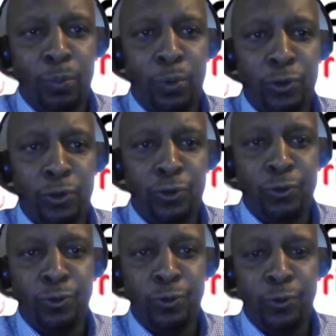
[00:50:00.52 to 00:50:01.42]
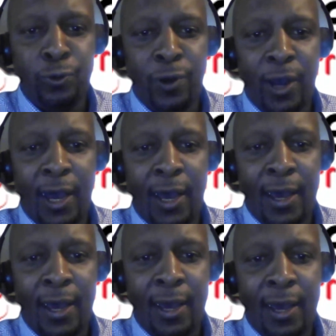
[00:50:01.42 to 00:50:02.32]
as opposed to
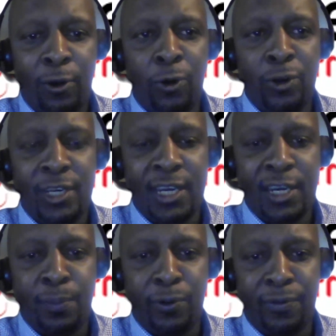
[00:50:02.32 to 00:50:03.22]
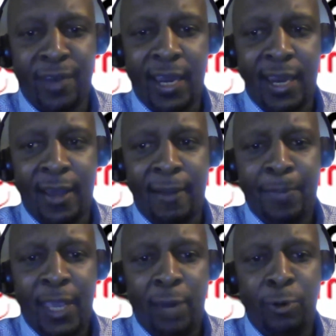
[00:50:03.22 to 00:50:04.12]
a content provider.
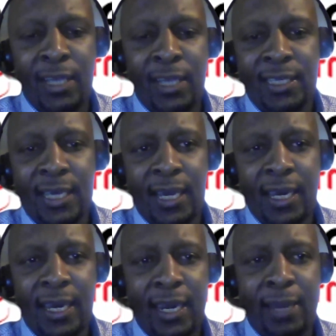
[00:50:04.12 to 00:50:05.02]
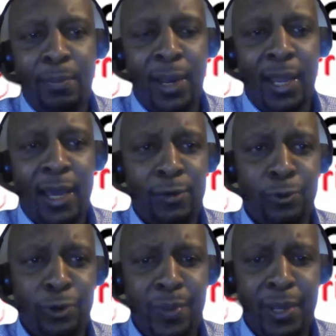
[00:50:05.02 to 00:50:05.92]
And when I say an enabler, it
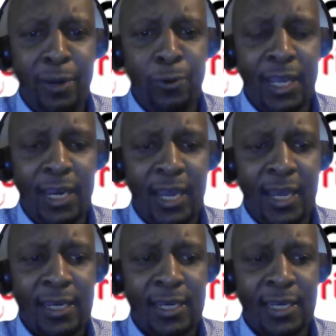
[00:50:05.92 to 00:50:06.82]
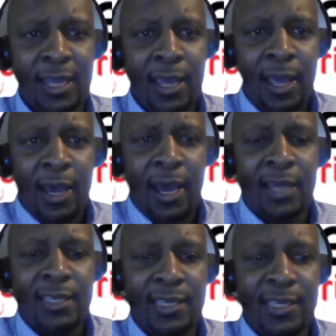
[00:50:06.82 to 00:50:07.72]
would be looking at
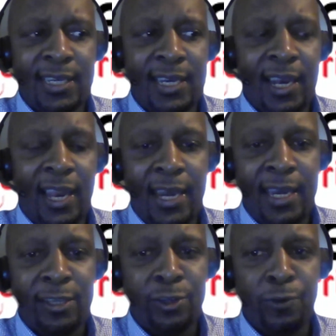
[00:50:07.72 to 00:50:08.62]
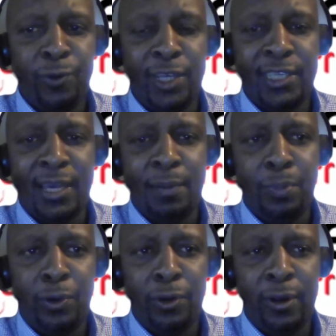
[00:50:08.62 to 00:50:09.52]
assisting learning. So for
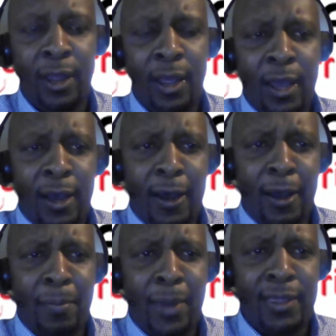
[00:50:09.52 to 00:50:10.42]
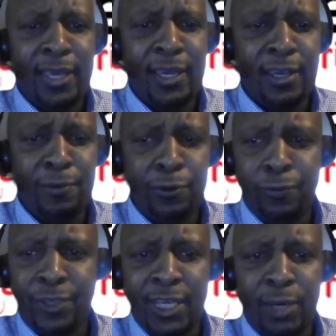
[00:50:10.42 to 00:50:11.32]
example, I think you've
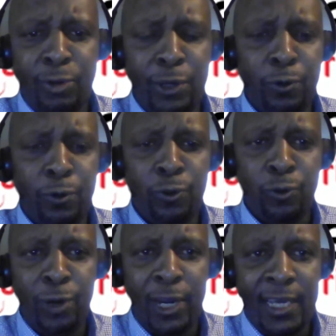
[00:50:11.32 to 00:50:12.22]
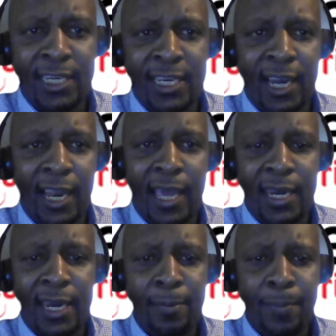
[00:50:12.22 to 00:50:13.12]
seen when you go through LinkedIn Learning,